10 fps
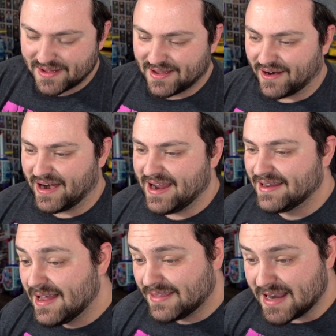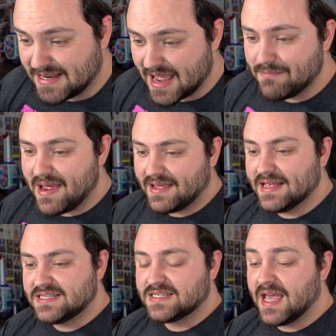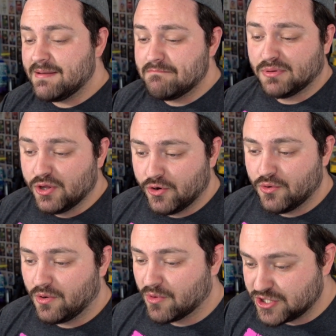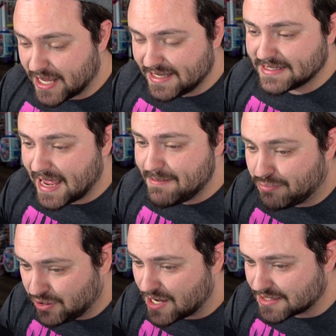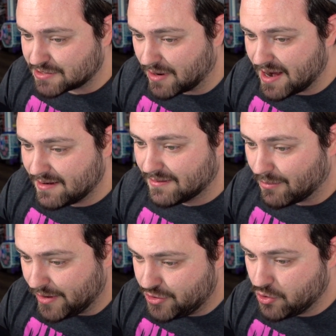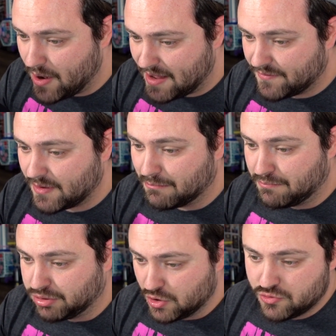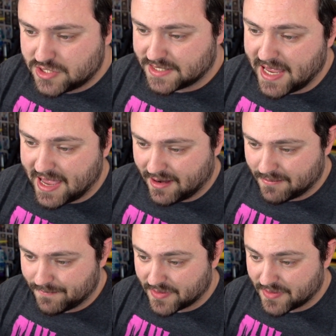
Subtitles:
All right, they did make his skin blue, which is a plus, right? We do have blue skin.